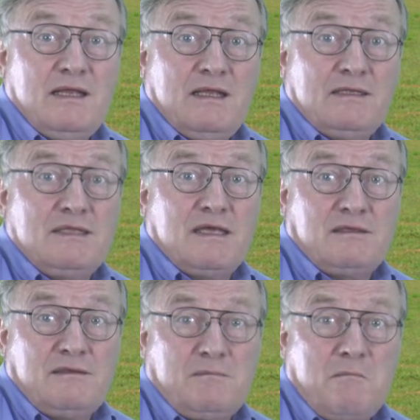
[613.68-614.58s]

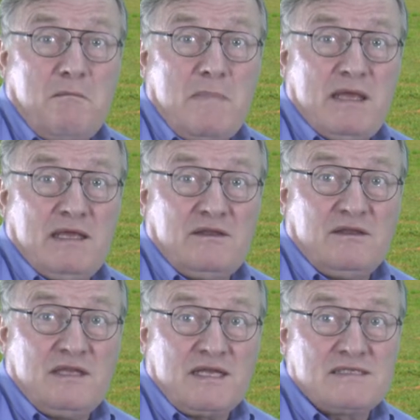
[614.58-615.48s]
that make it
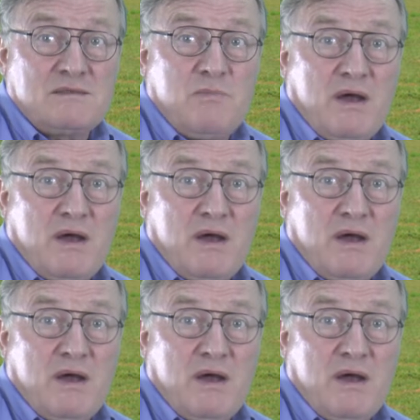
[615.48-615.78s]
an excellent